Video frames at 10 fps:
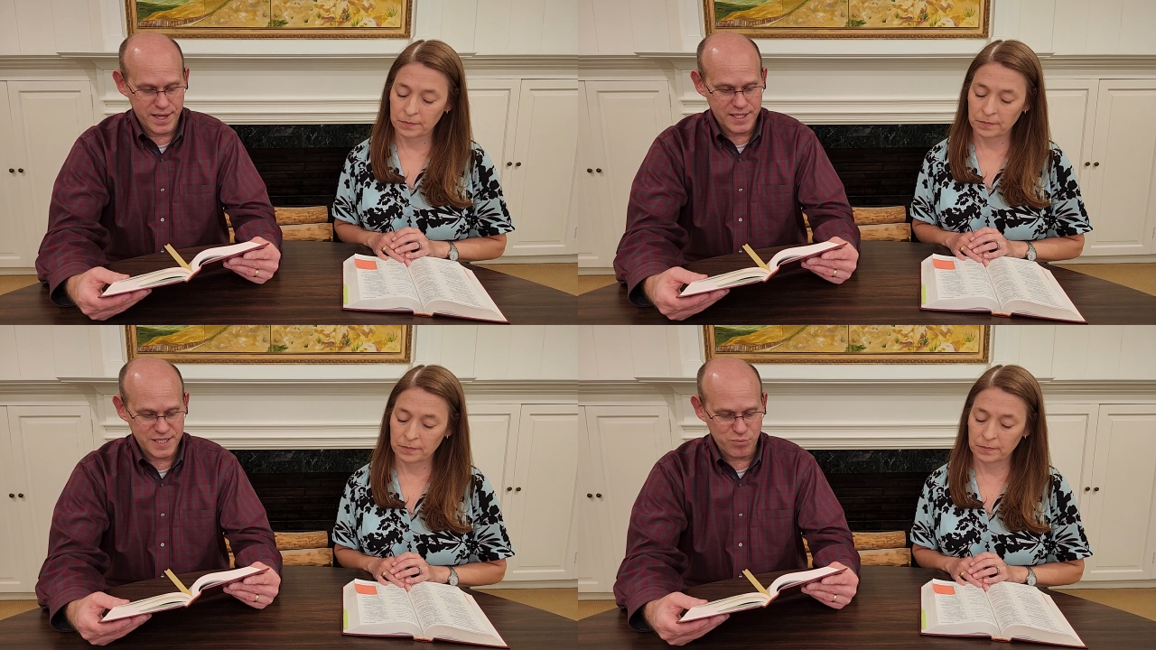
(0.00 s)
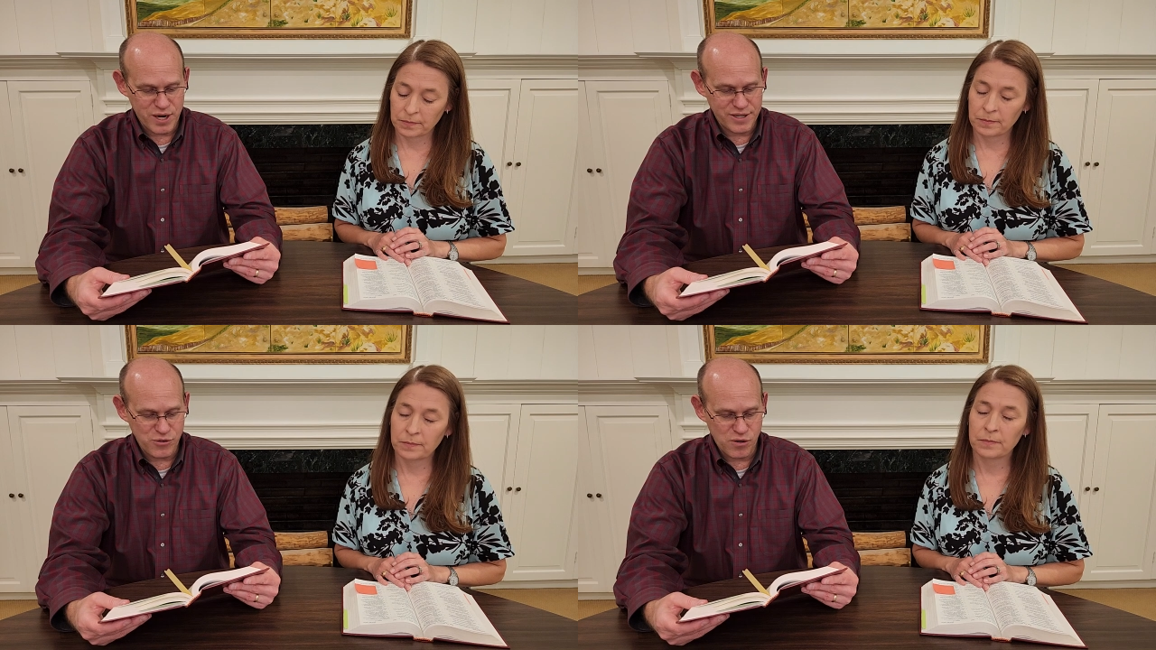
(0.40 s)

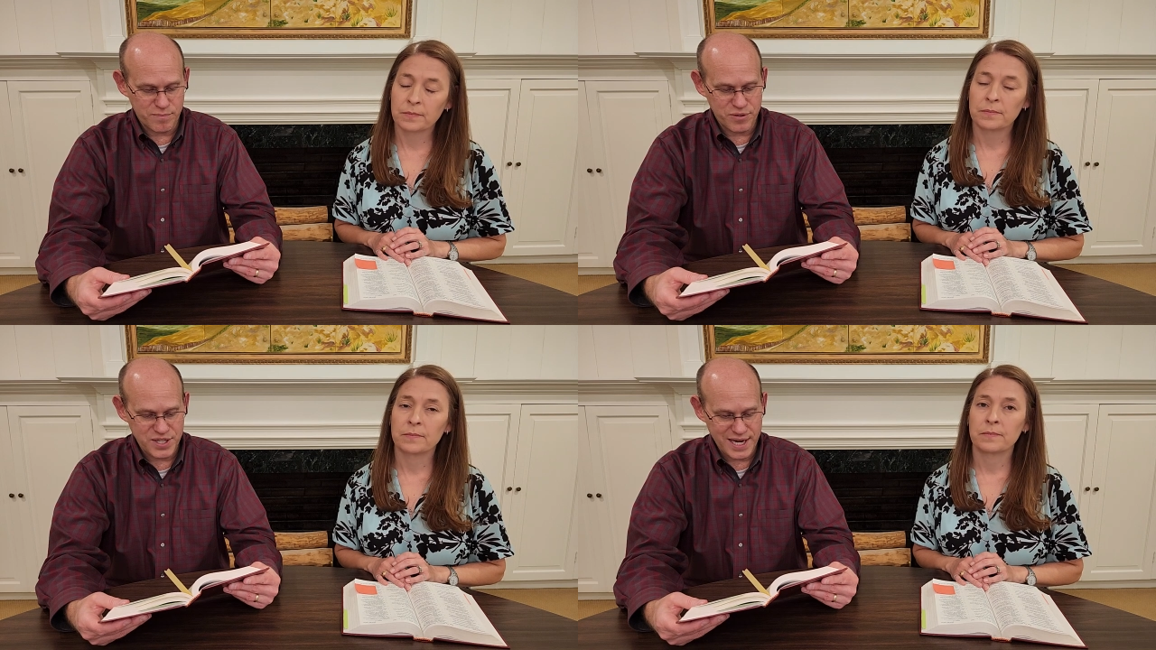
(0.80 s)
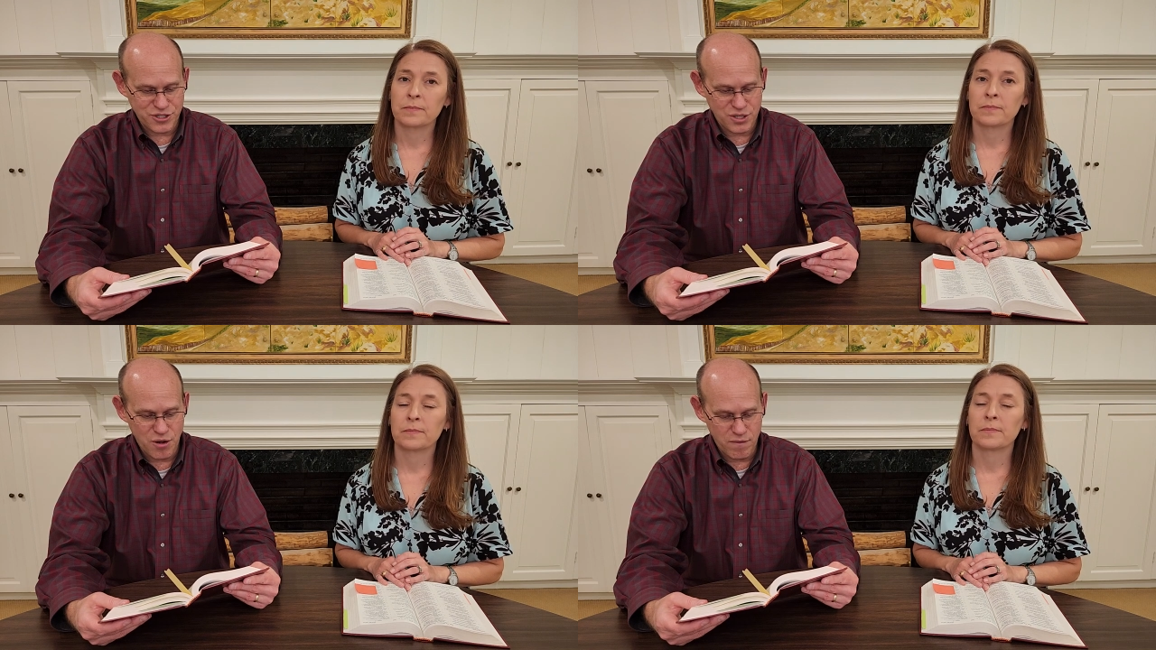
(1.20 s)
Speaker 1: Spread your
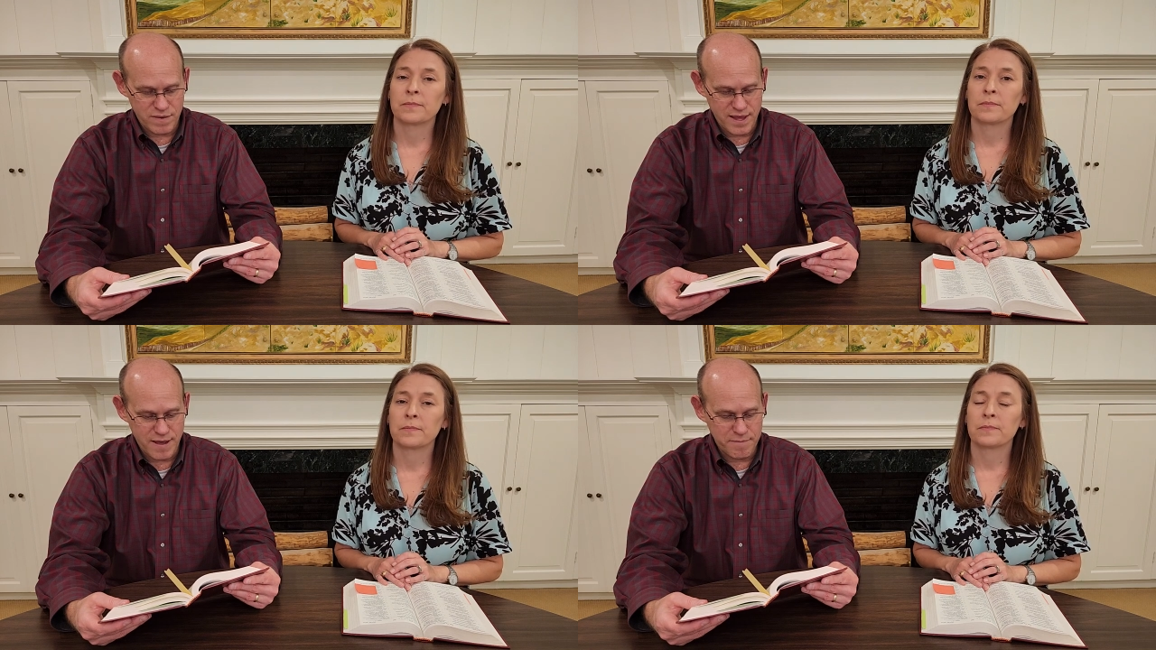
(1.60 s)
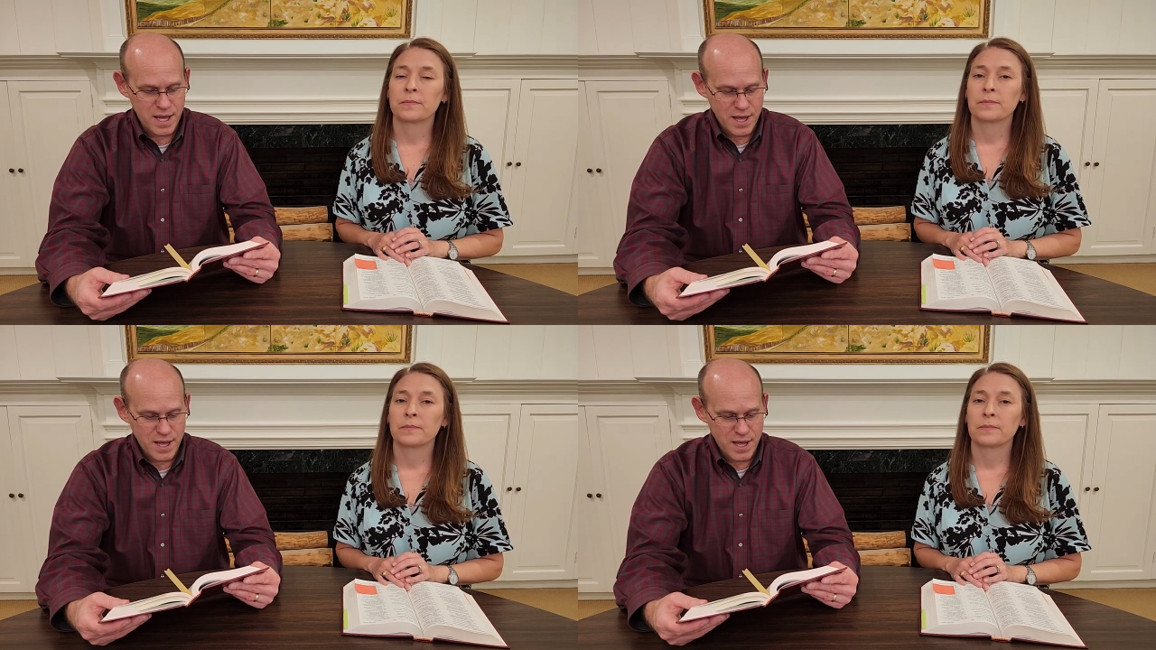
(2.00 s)
protection over them,